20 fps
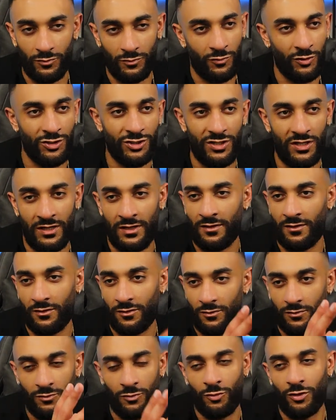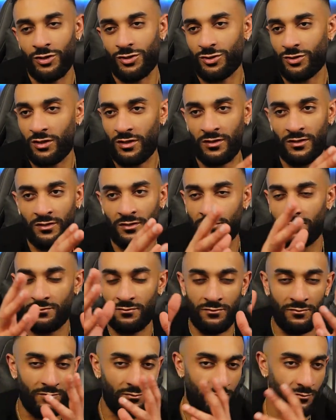
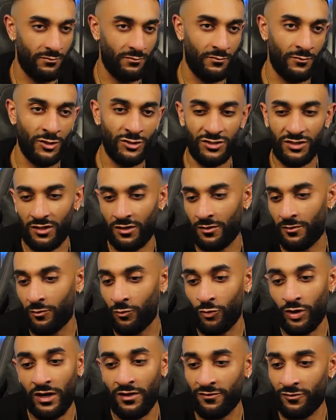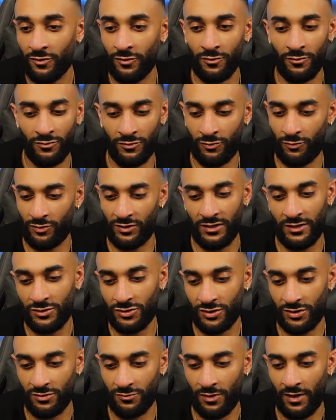Christian, Muslim, whatever the
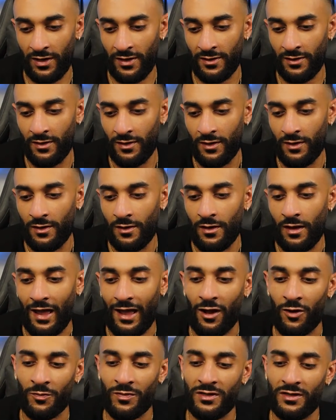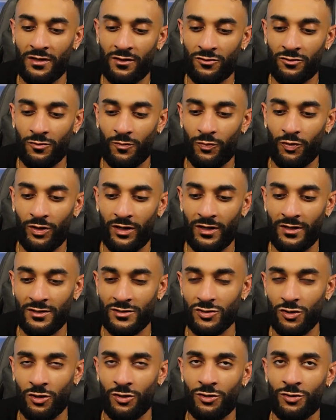religion, right? How many other
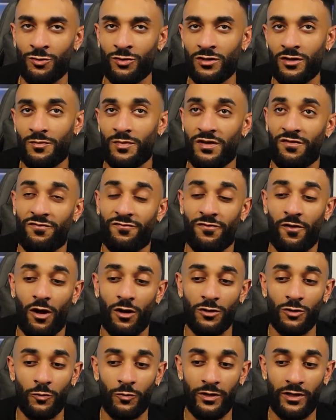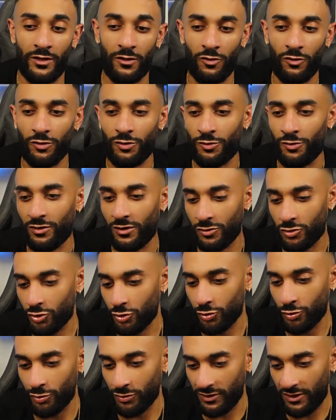brands are you going to be following? Or are you going to
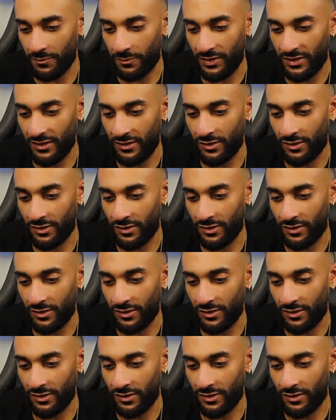truly be